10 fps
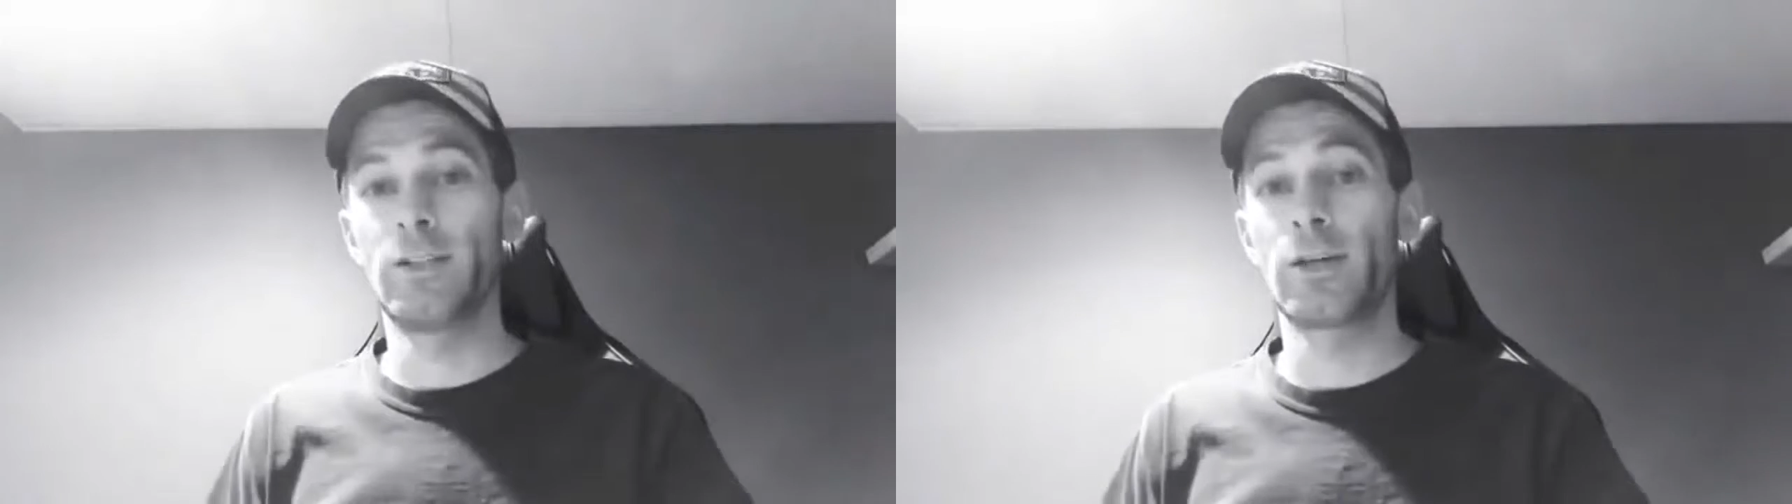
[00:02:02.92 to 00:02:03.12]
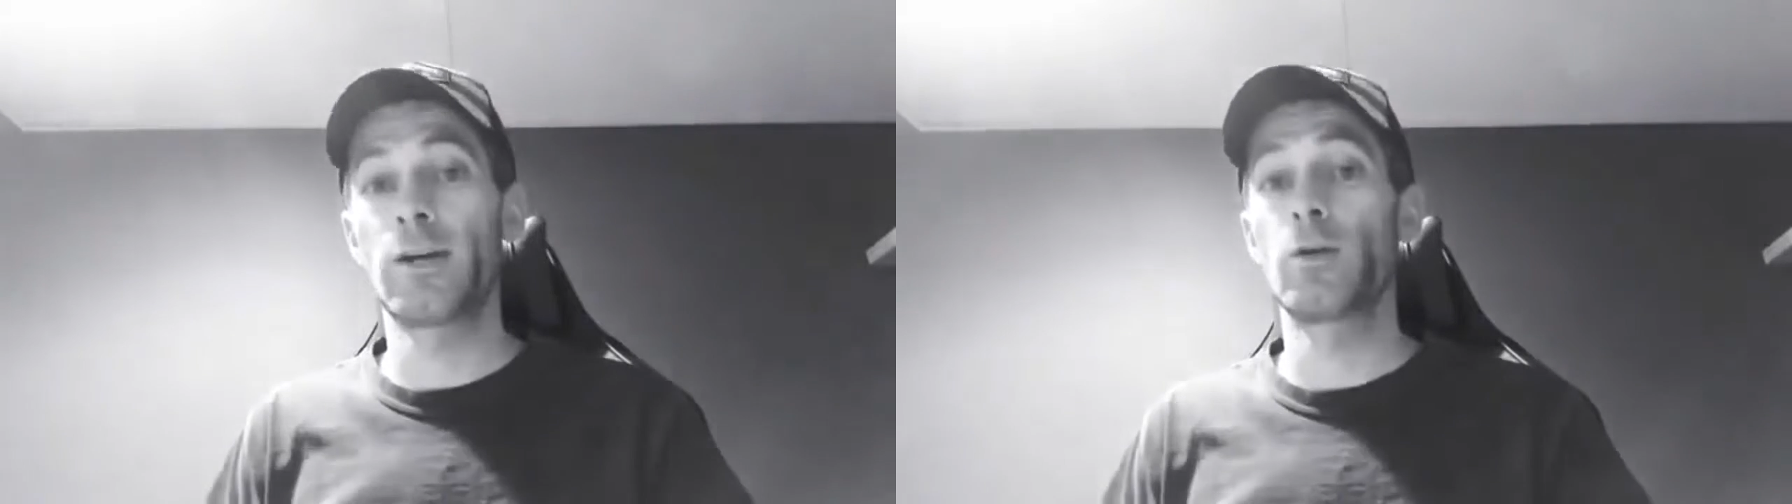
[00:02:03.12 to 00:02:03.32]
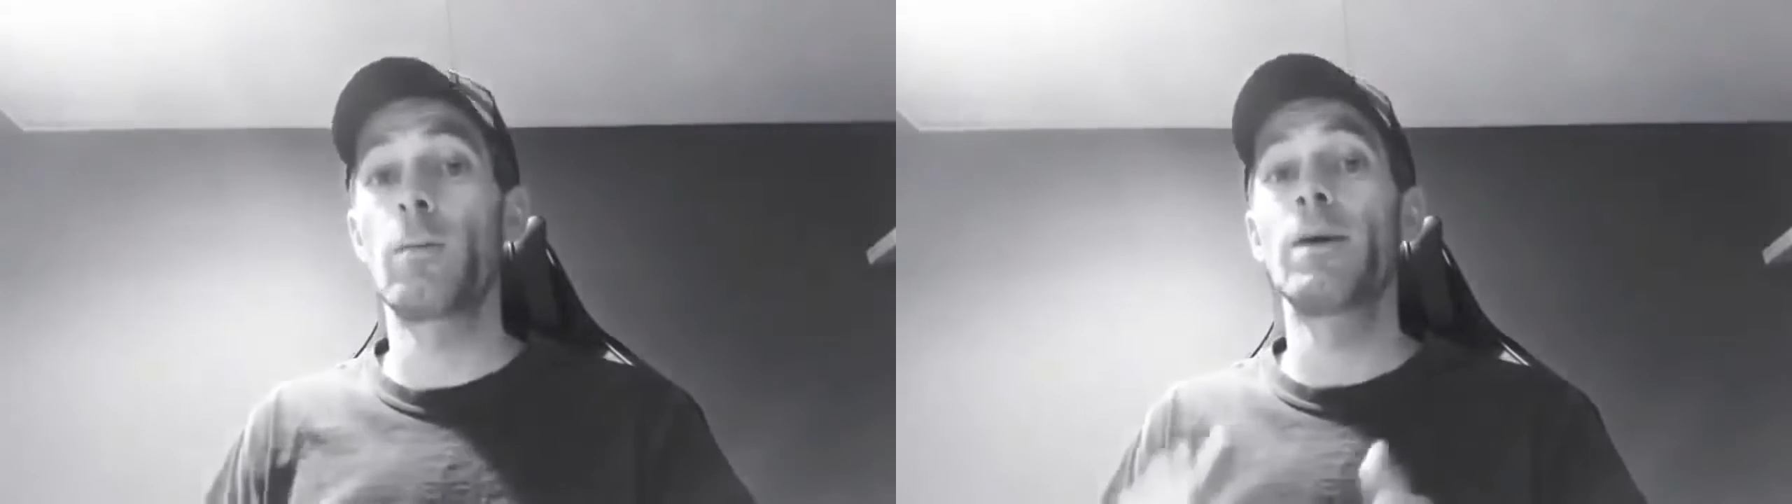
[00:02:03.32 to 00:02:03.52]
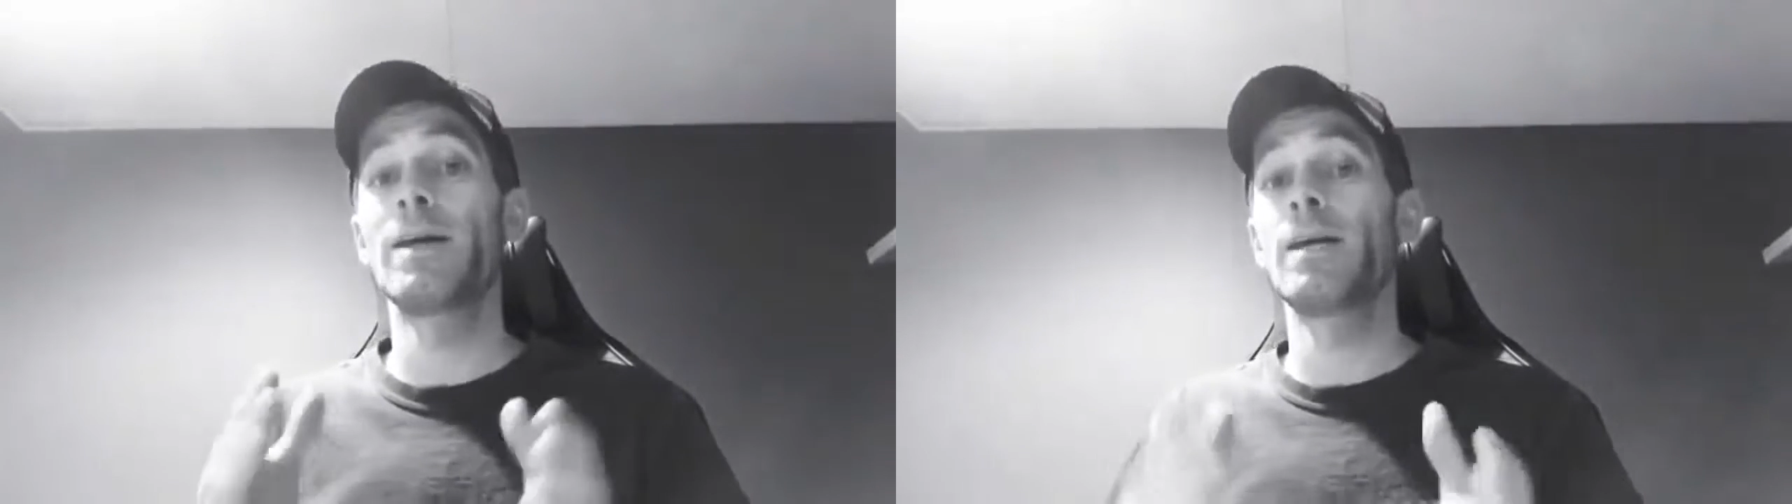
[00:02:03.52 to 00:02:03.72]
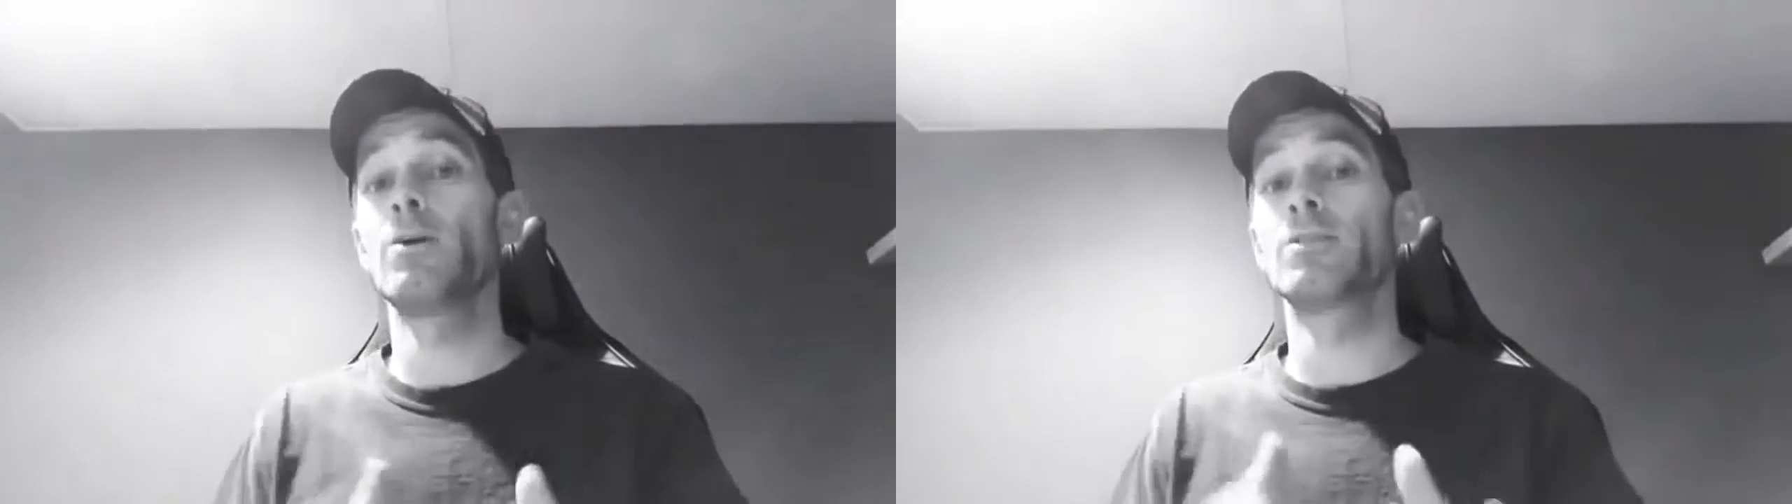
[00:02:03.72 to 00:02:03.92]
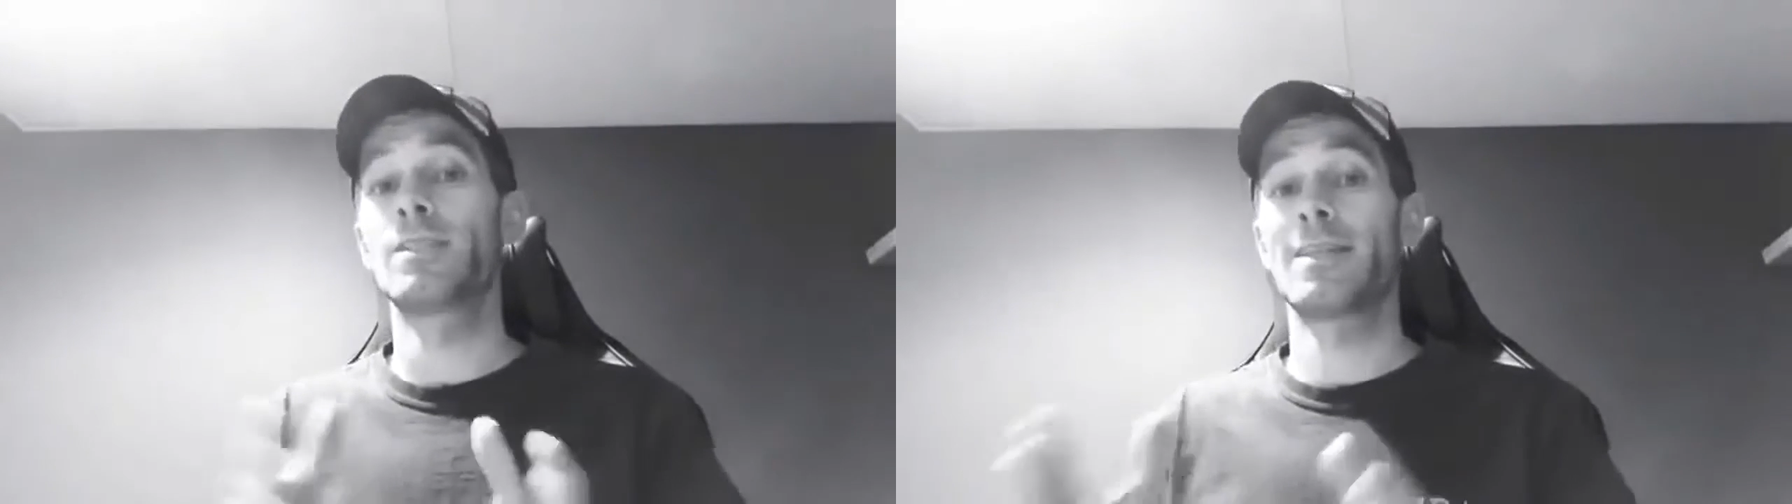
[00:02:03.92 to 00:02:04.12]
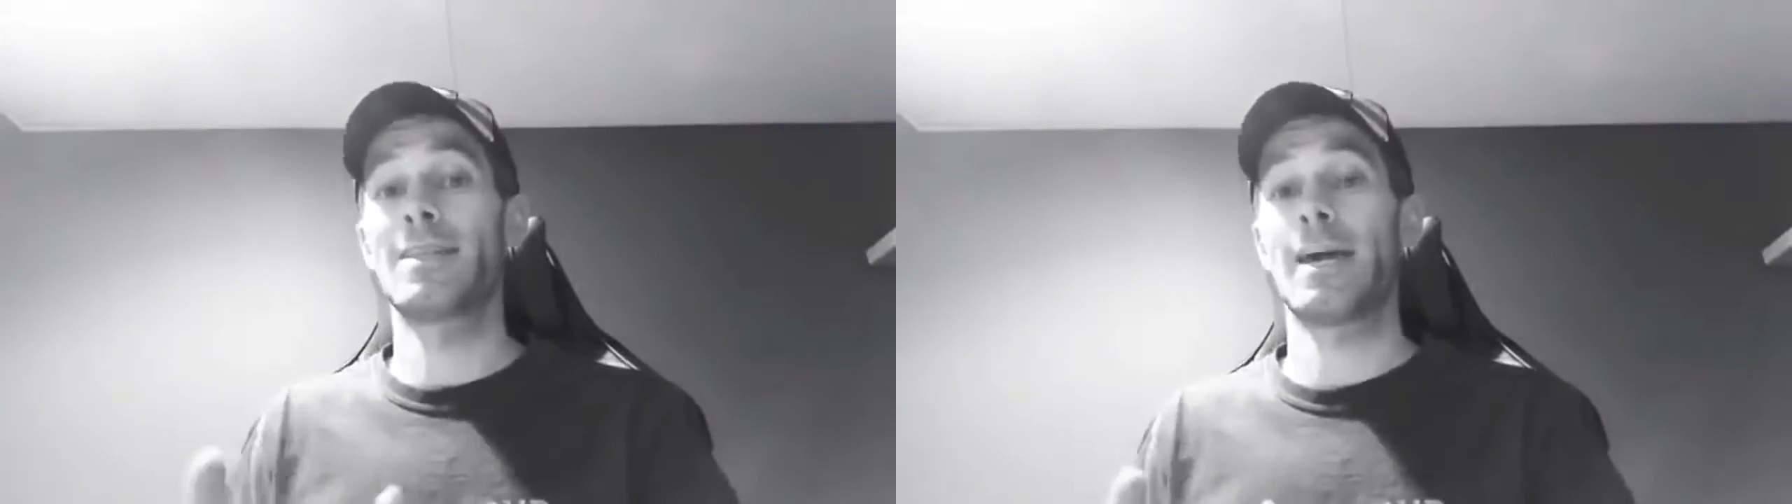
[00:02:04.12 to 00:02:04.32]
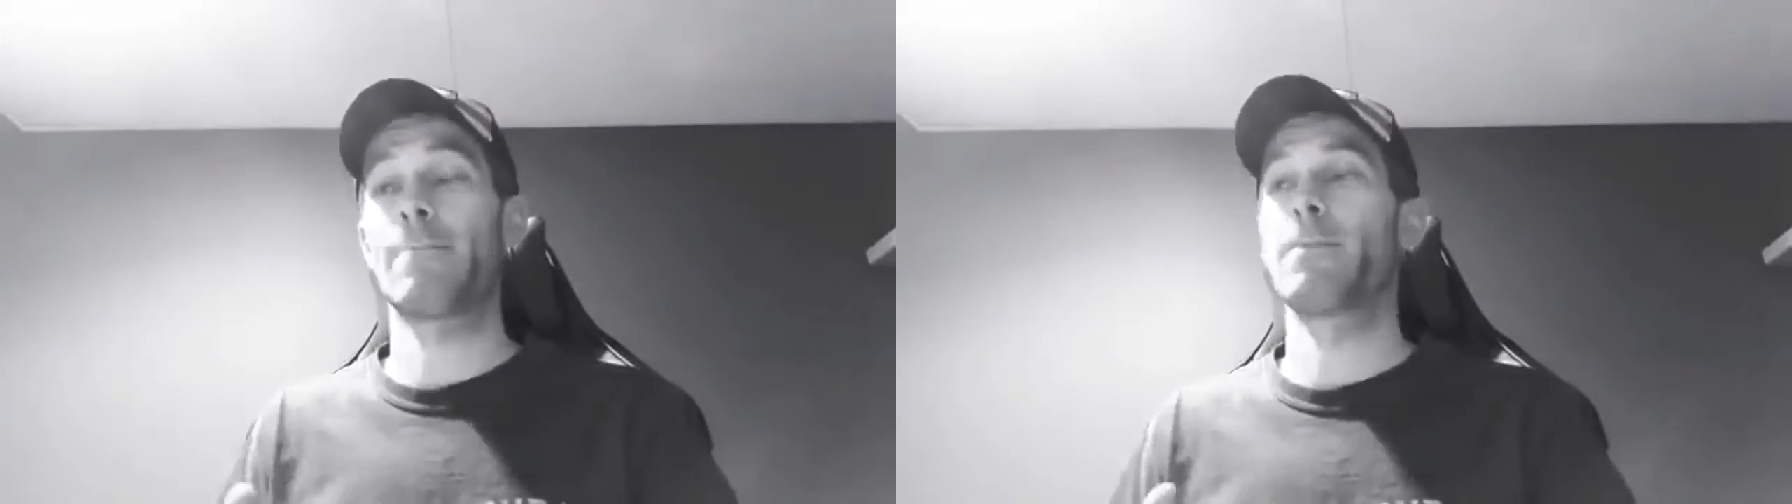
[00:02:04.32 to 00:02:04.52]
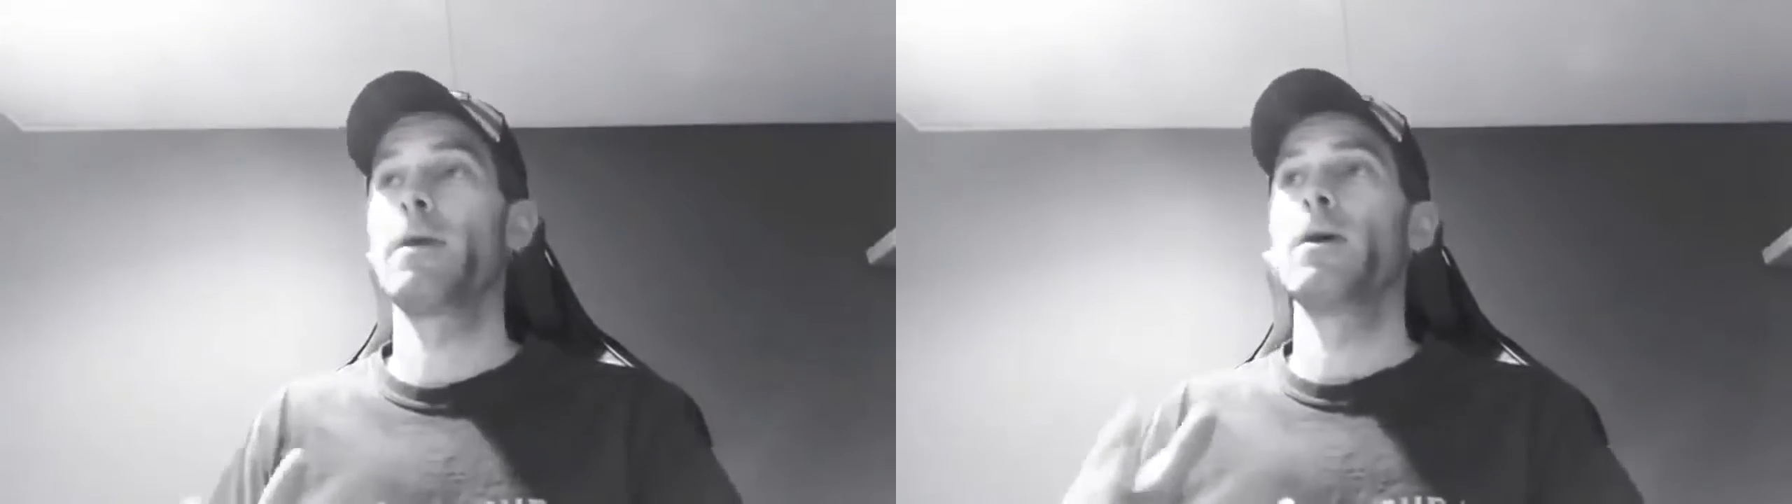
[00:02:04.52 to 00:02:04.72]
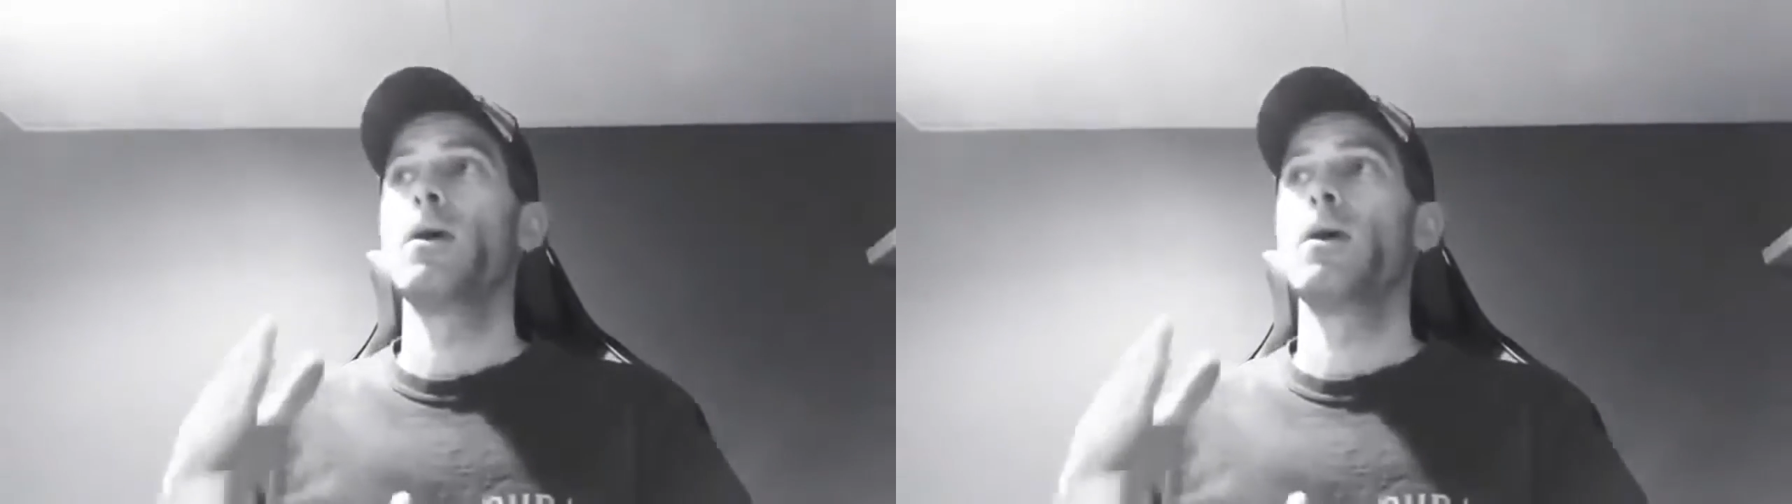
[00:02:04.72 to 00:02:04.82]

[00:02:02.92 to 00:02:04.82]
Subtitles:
teach you how to do. But here's the thing.